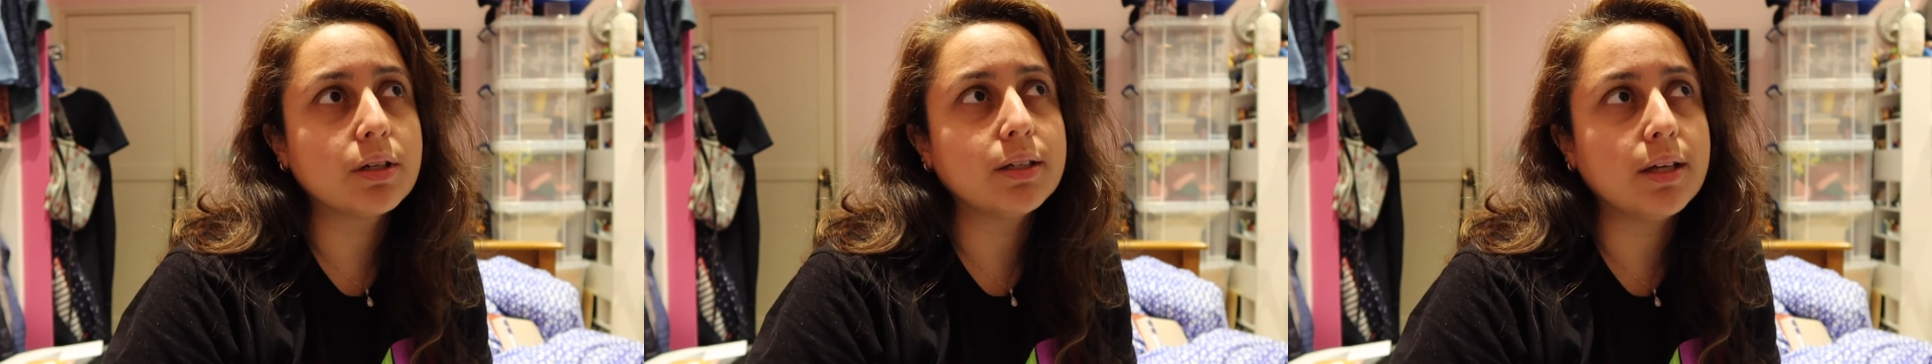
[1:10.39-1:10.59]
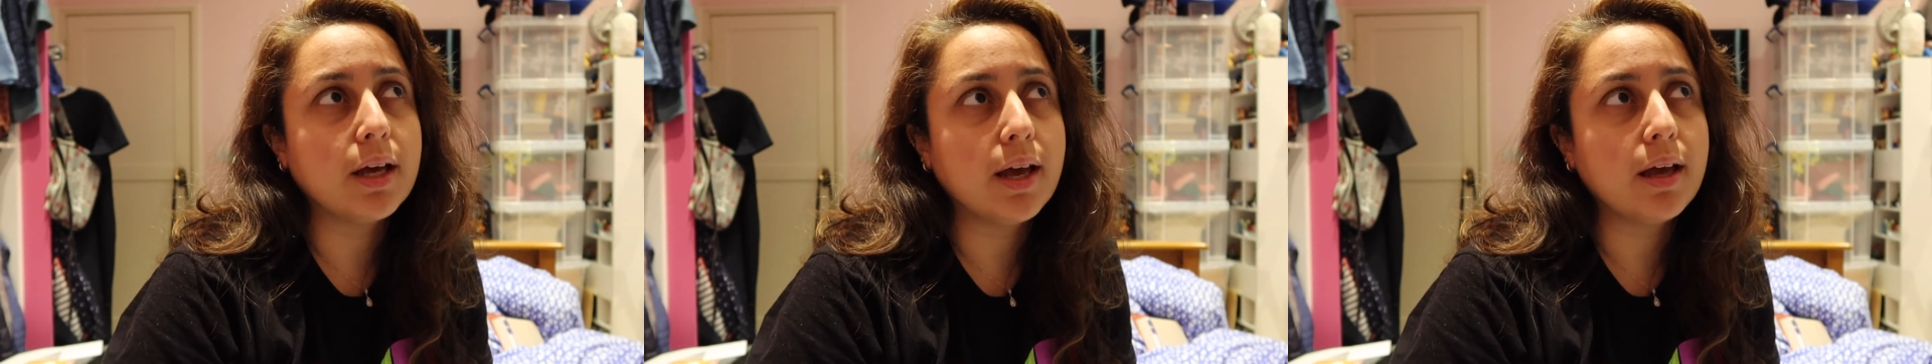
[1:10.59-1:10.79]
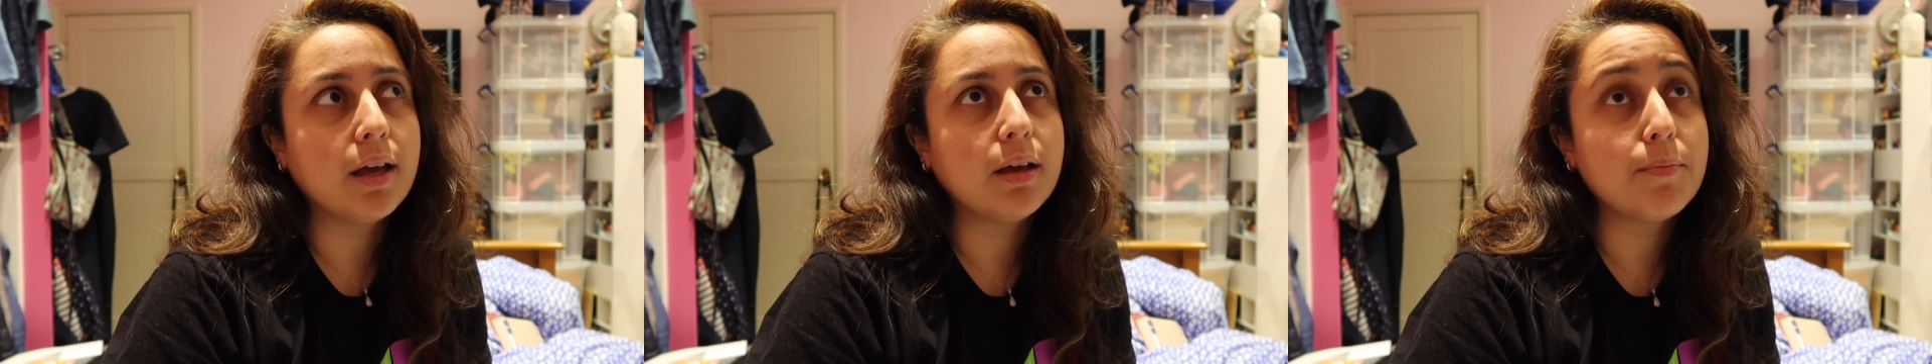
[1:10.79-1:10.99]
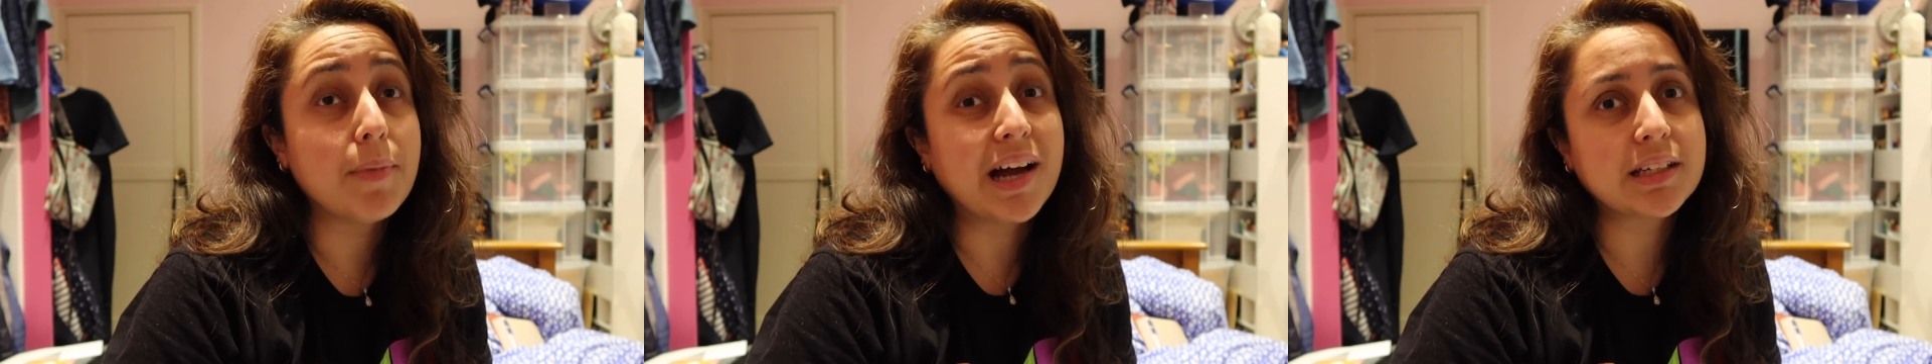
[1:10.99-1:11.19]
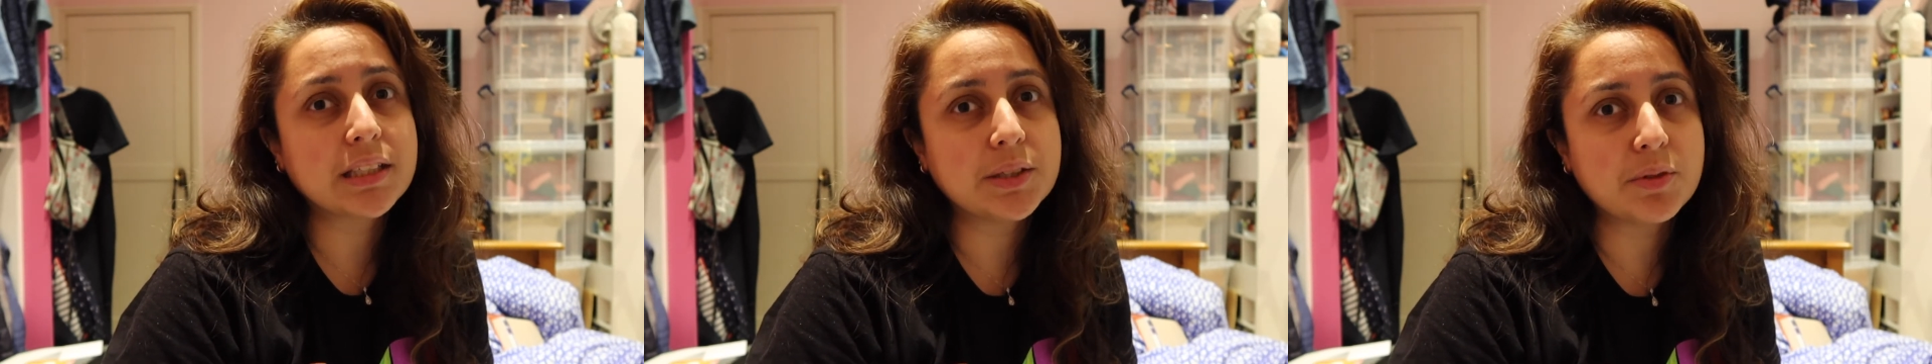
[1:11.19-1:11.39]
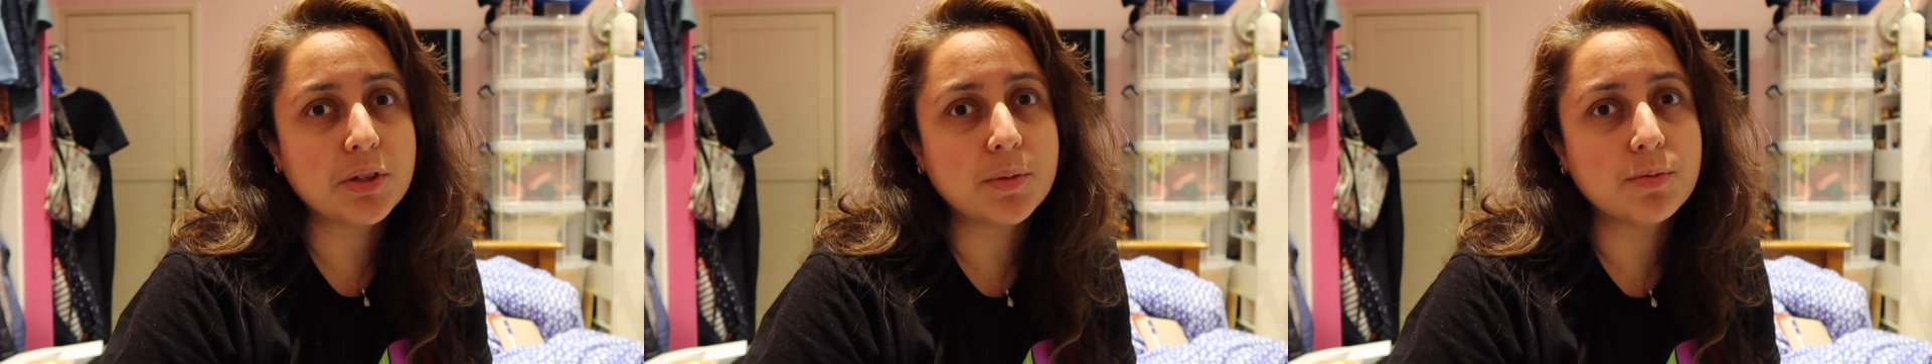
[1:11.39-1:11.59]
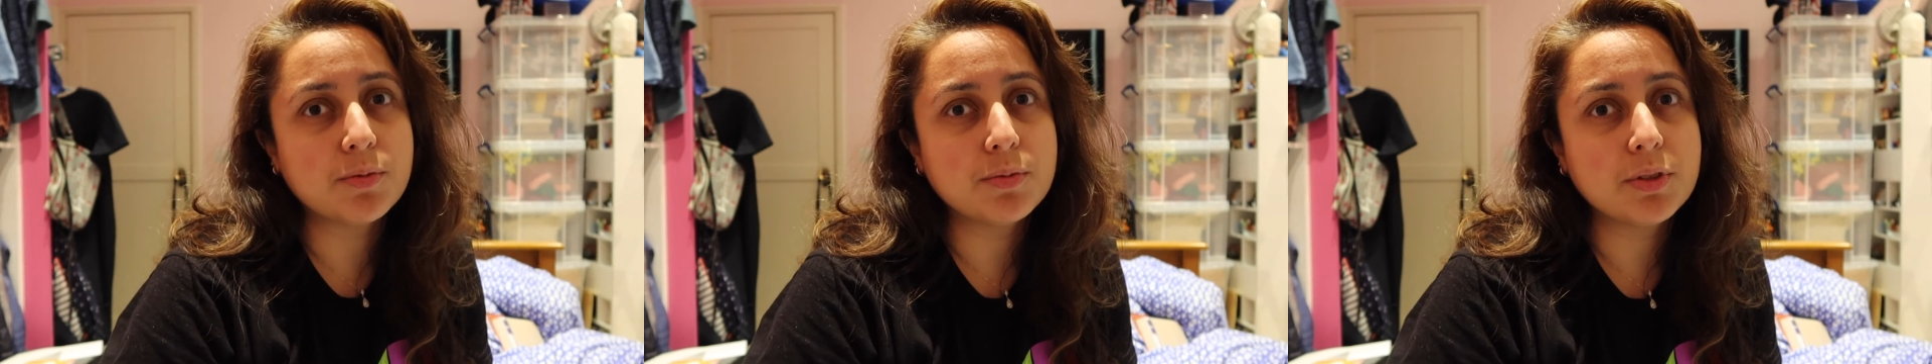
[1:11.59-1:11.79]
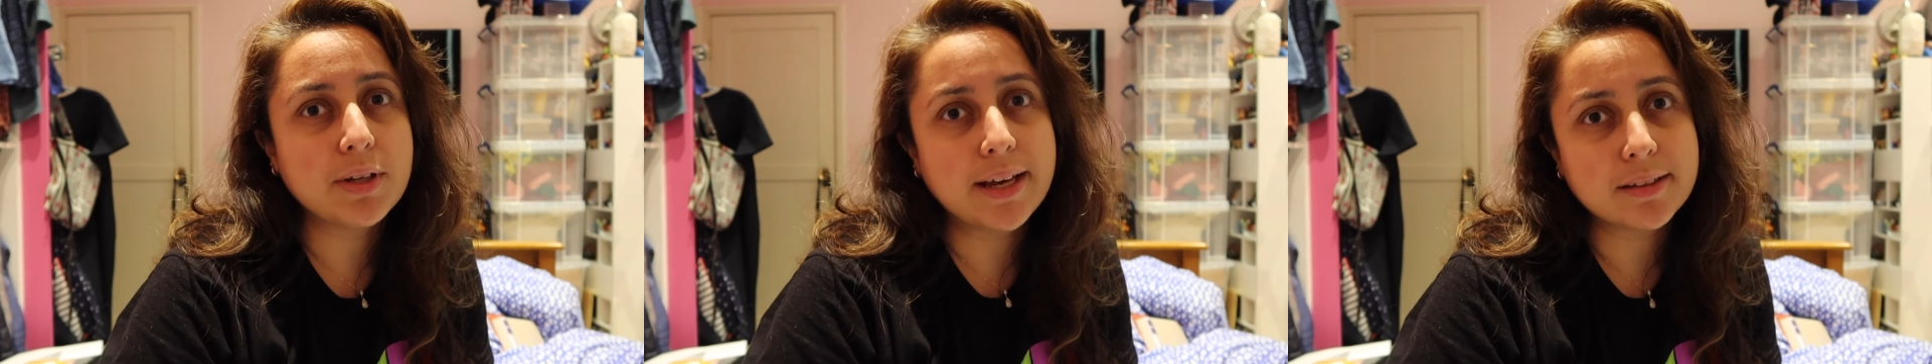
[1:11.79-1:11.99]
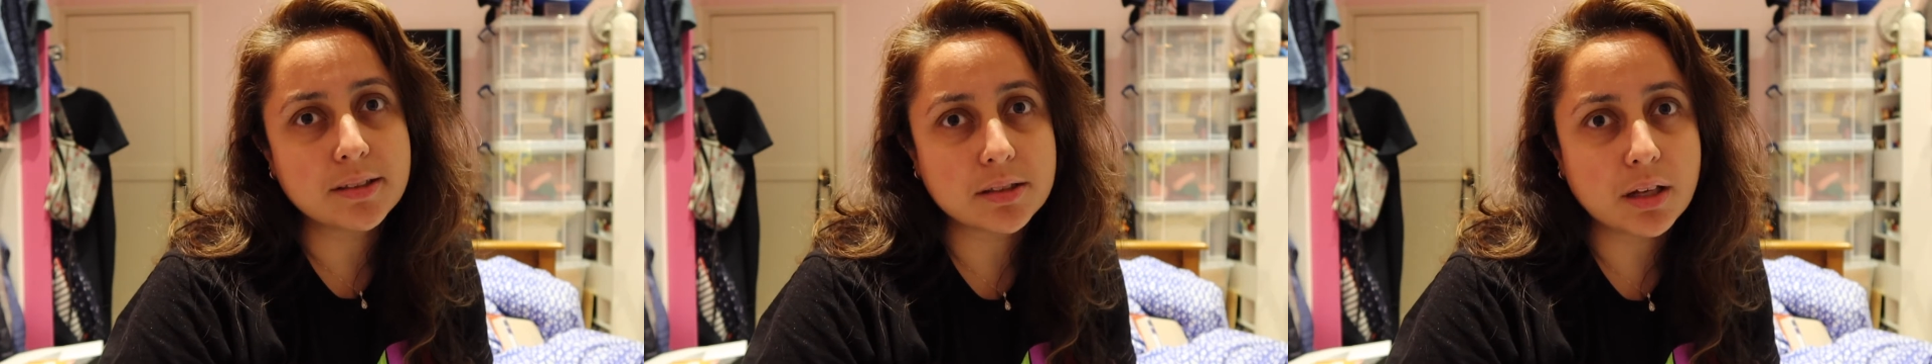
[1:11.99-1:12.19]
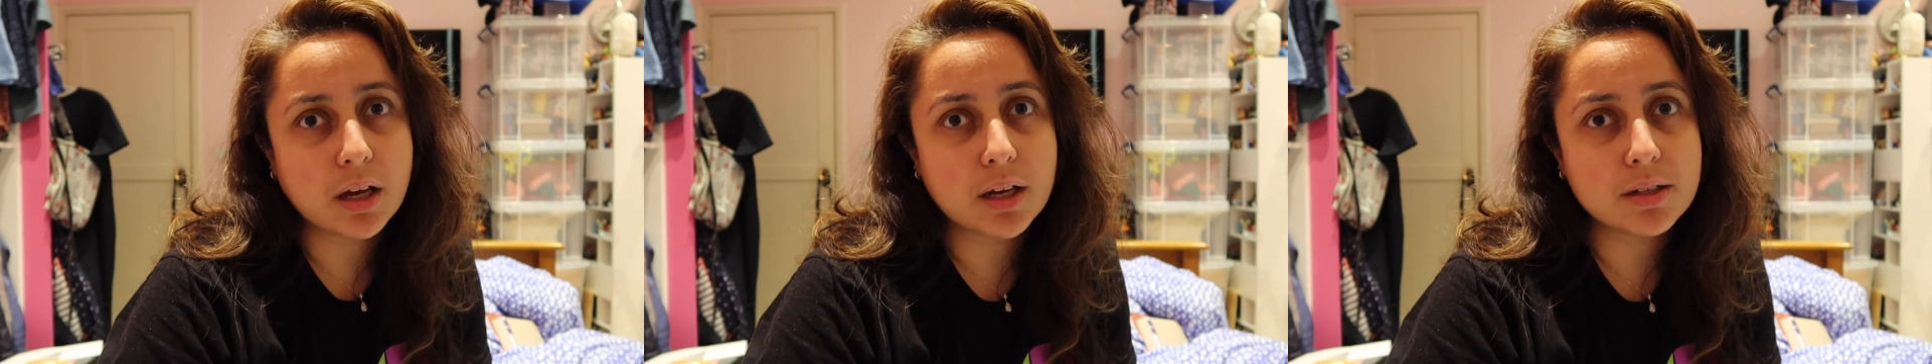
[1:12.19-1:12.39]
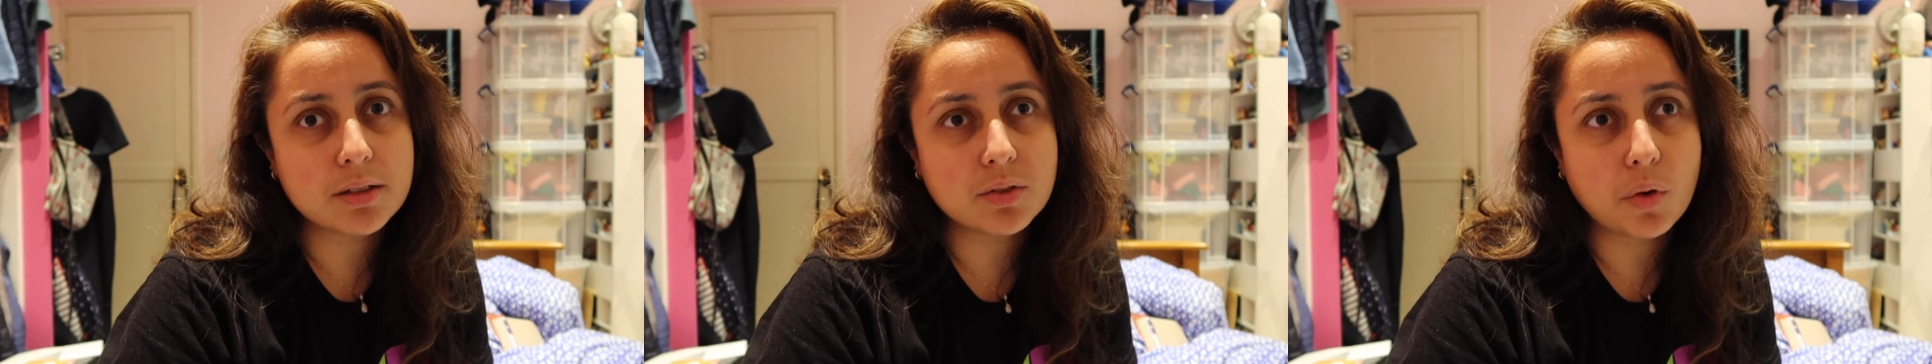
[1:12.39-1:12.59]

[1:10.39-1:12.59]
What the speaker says: a day maximum to exercise,